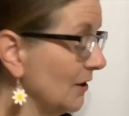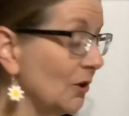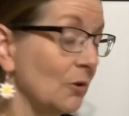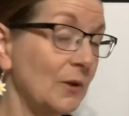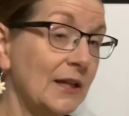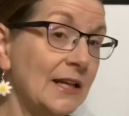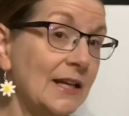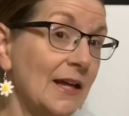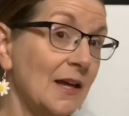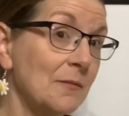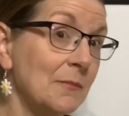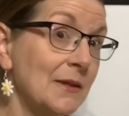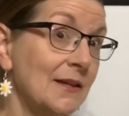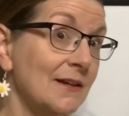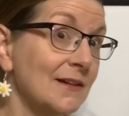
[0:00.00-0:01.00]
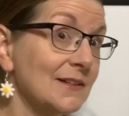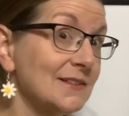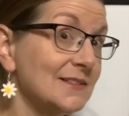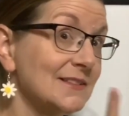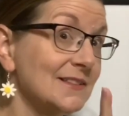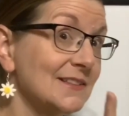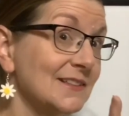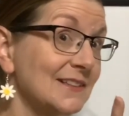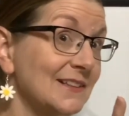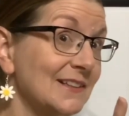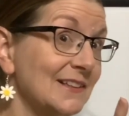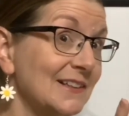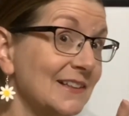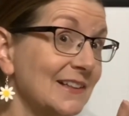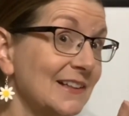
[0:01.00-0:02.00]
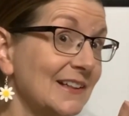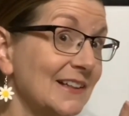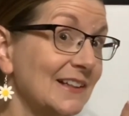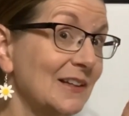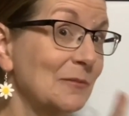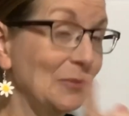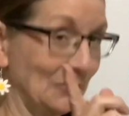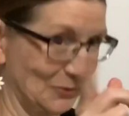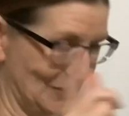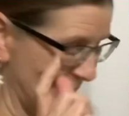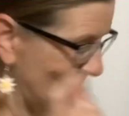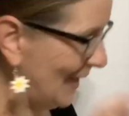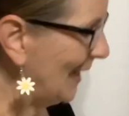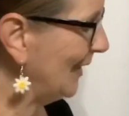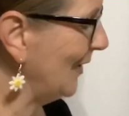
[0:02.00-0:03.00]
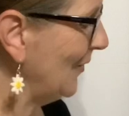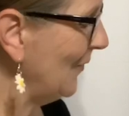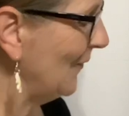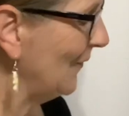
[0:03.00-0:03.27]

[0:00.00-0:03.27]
green, I mixed blue and yellow.